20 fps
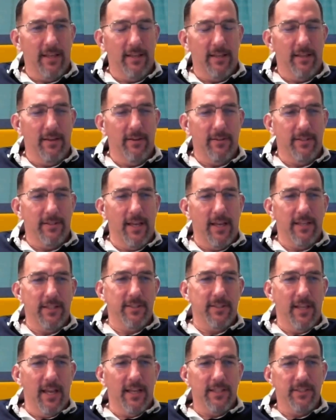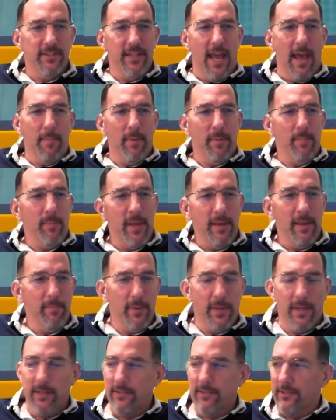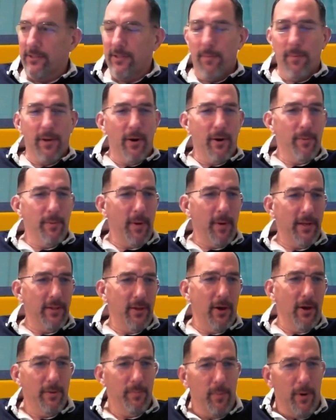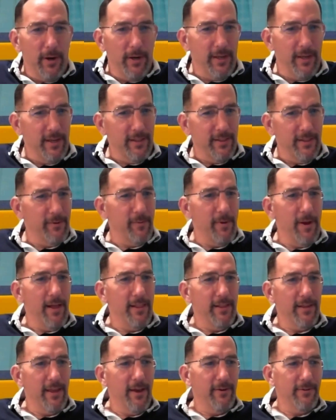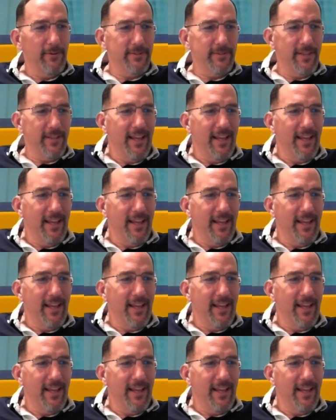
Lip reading: a jab at me because someone heard my dog barking a little while ago? Is